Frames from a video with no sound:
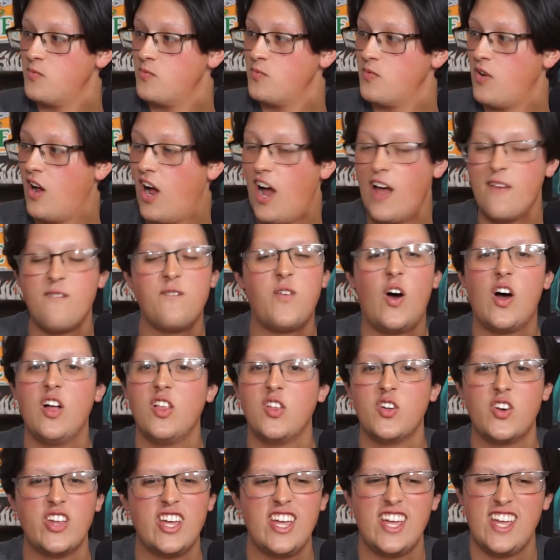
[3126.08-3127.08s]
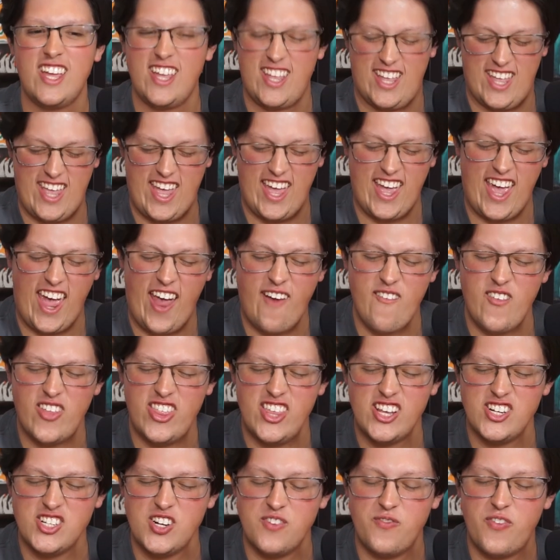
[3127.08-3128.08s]
I followed it.
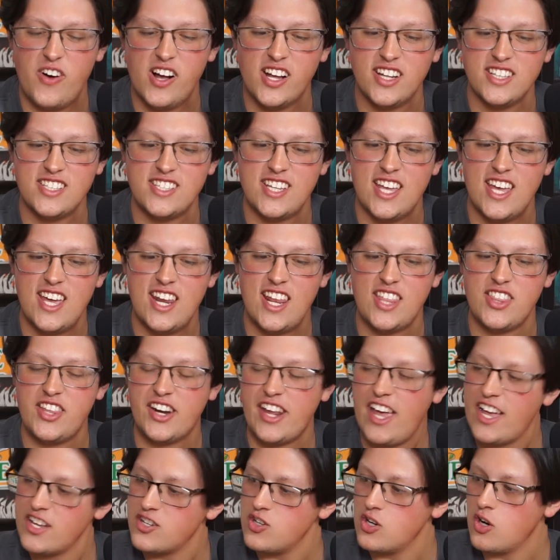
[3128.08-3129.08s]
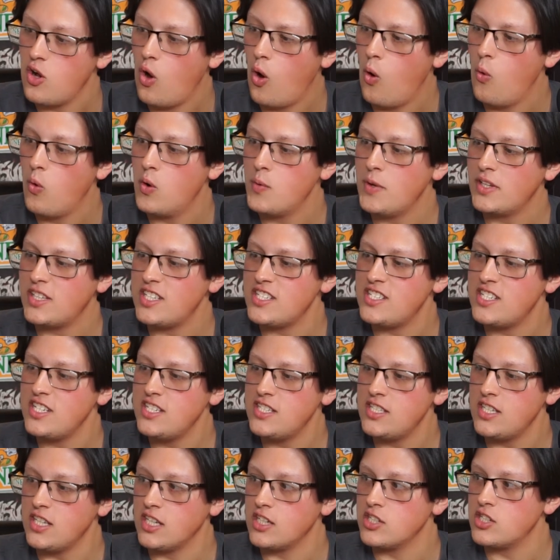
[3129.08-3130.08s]
Everything she fucking said. And then I asked her, oh, what about the
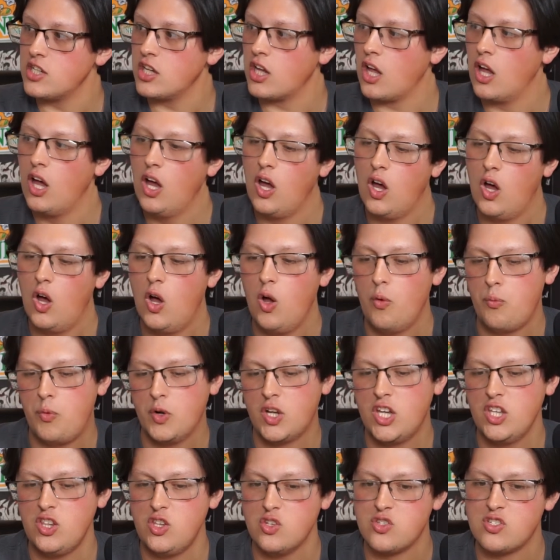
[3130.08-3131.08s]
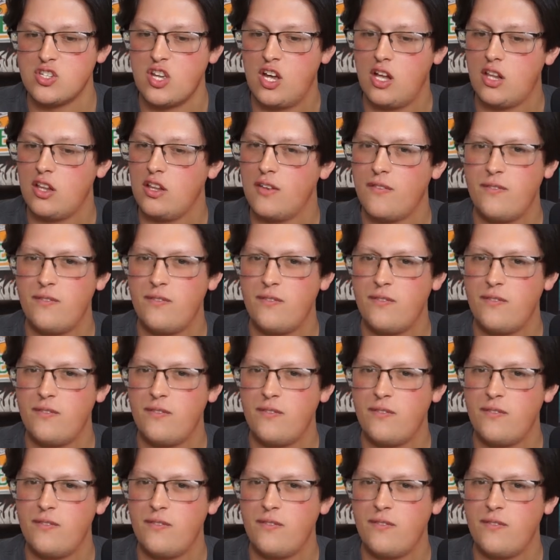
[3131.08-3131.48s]
seasoning? She goes, oh, poquito sal.